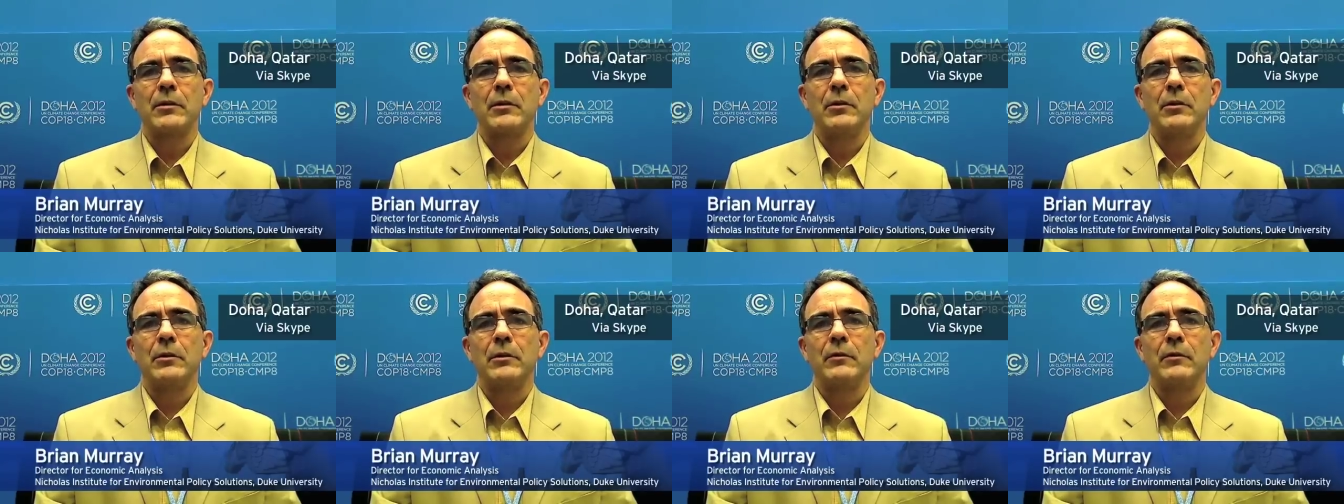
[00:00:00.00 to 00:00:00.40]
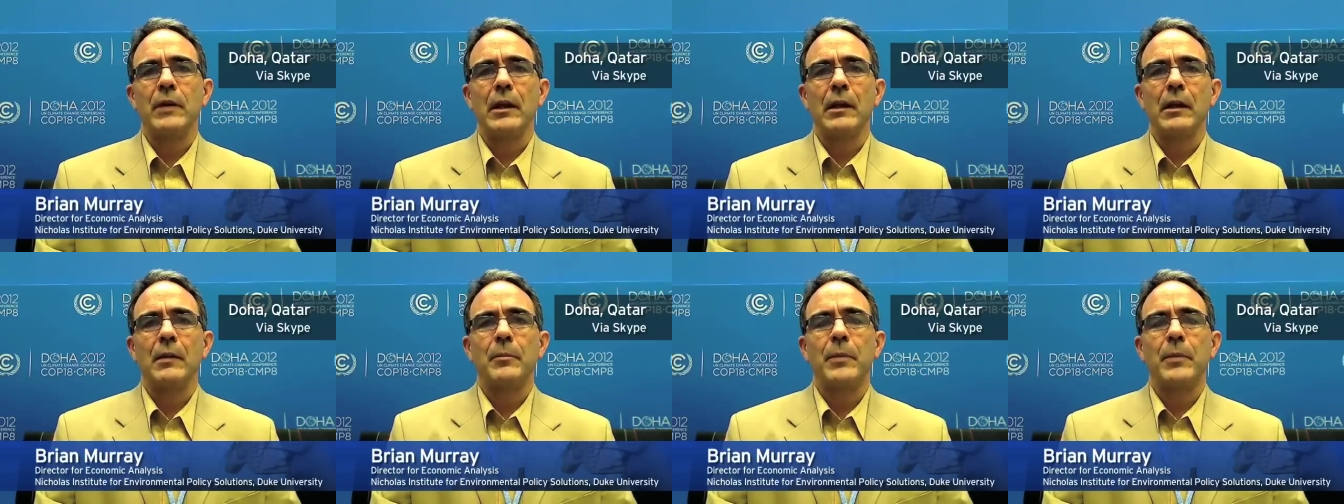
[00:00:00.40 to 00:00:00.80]
to
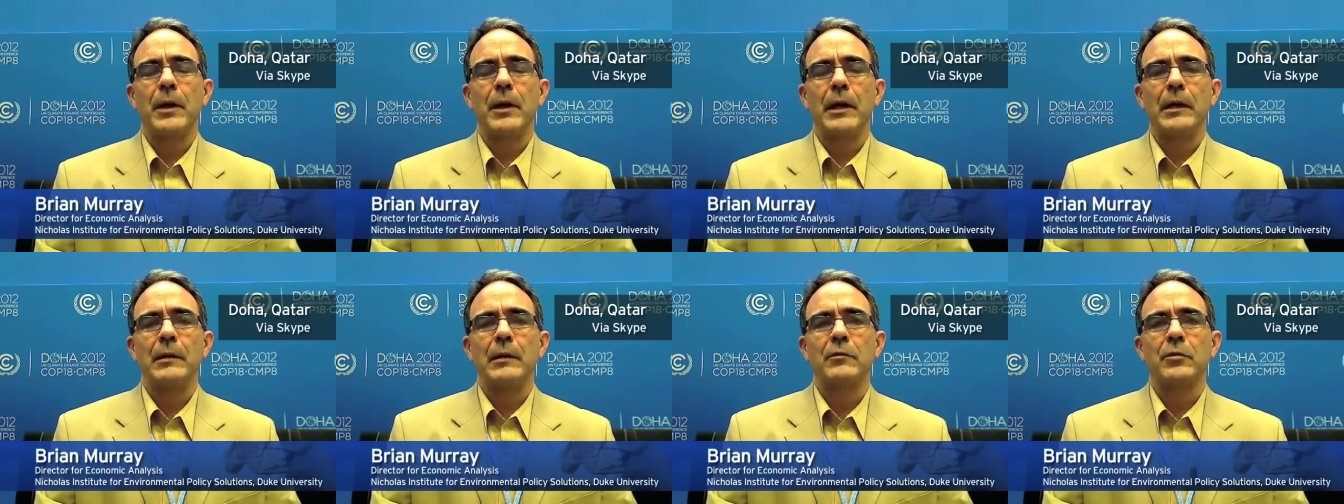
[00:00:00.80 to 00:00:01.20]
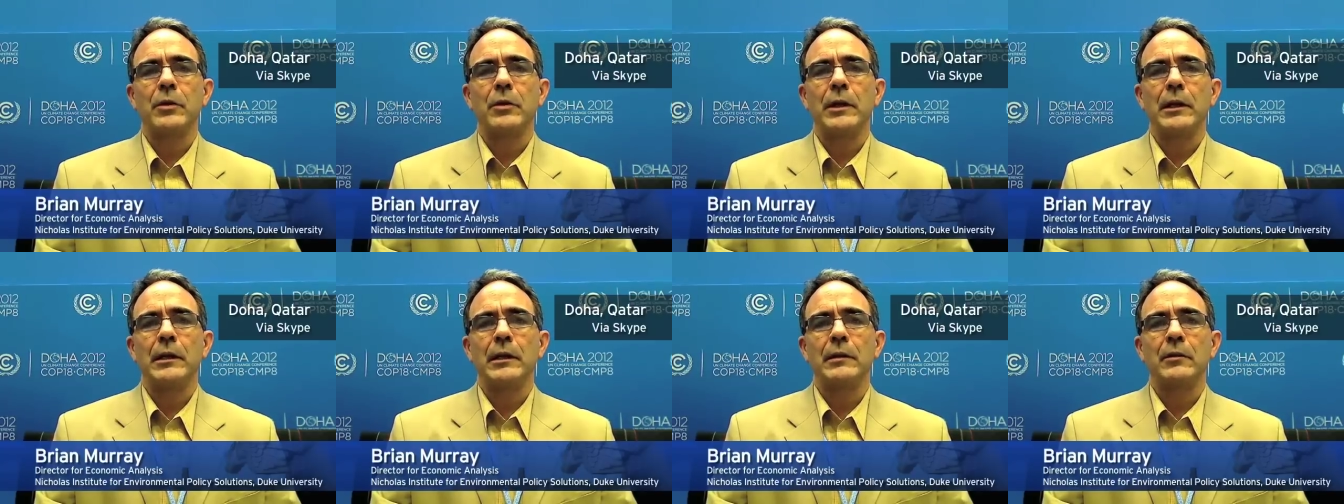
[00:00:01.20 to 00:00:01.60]
develop a
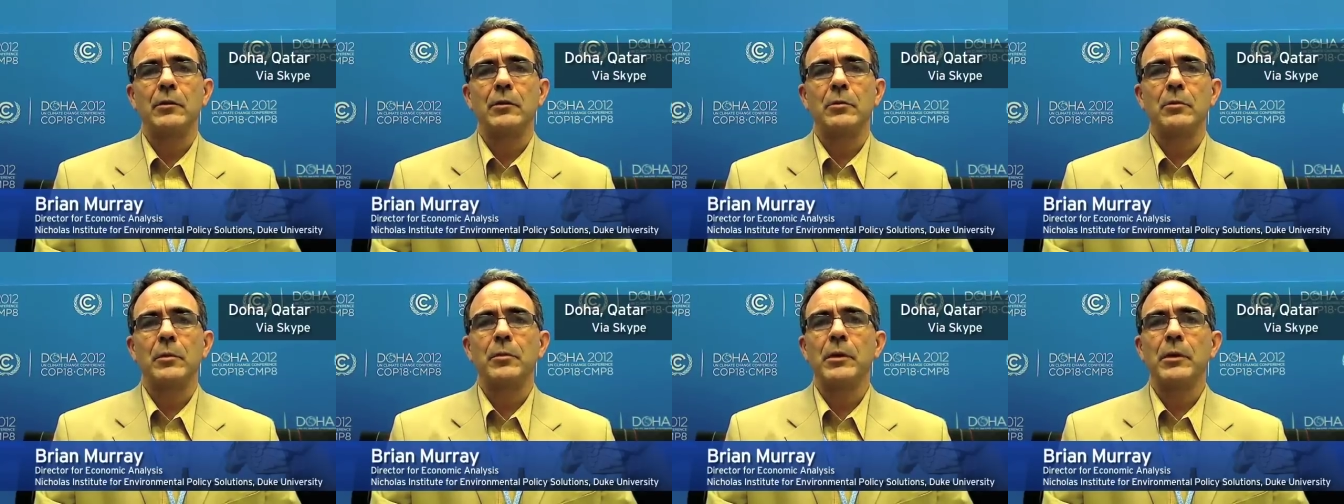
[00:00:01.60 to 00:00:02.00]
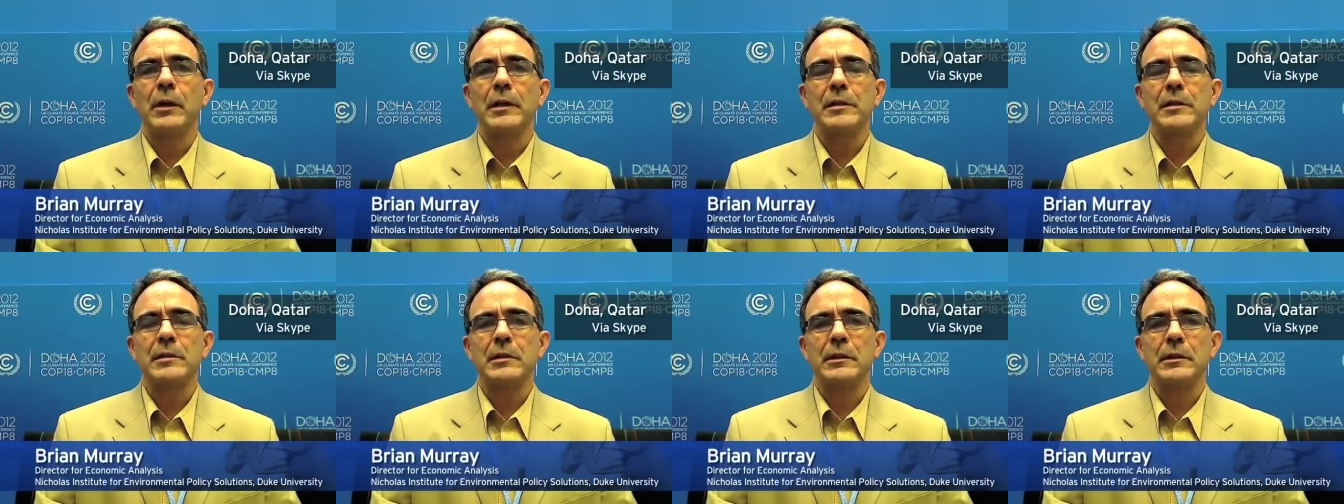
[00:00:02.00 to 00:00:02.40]
treaty to
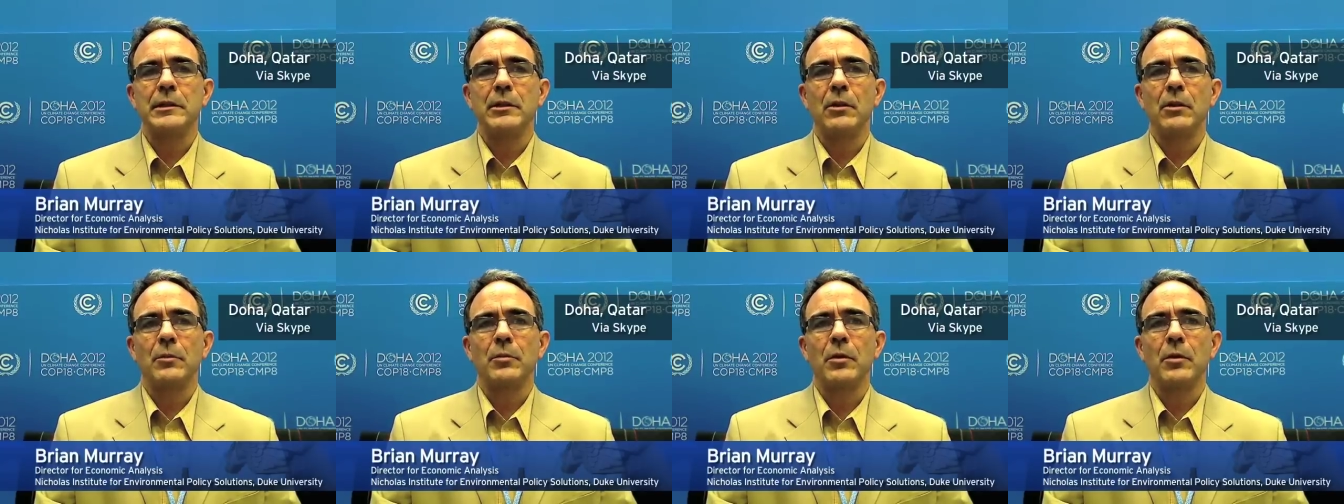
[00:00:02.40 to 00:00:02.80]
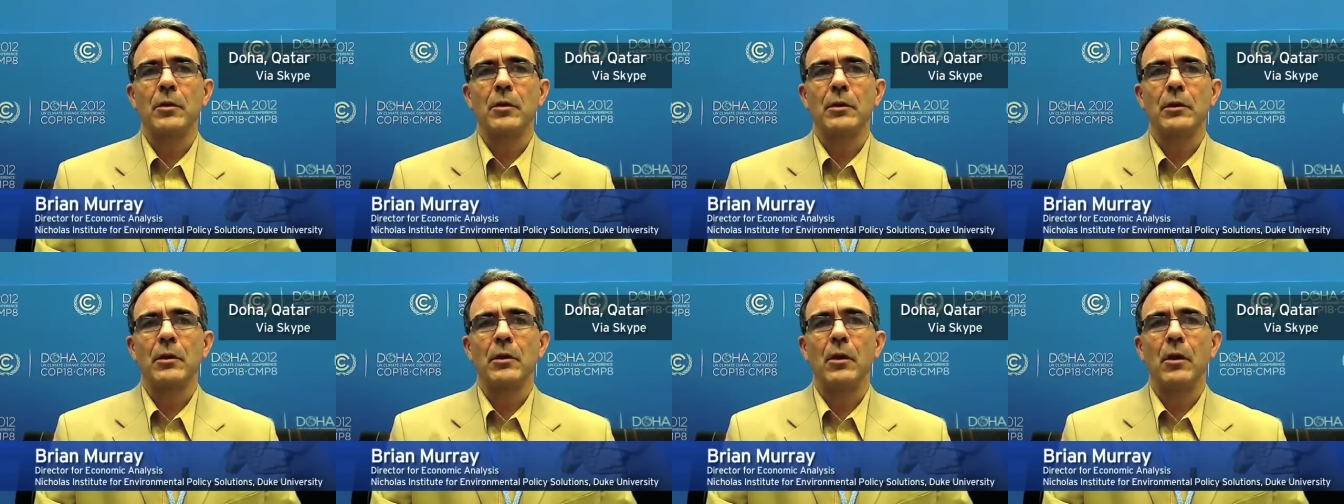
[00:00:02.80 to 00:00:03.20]
replace the Kyoto
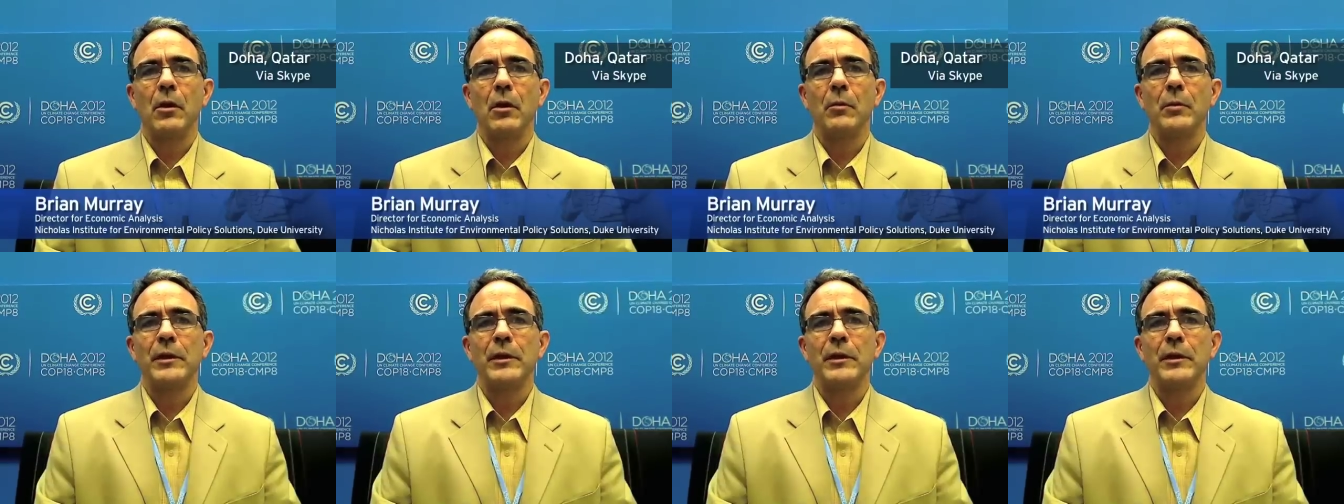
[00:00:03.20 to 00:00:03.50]
Protocol,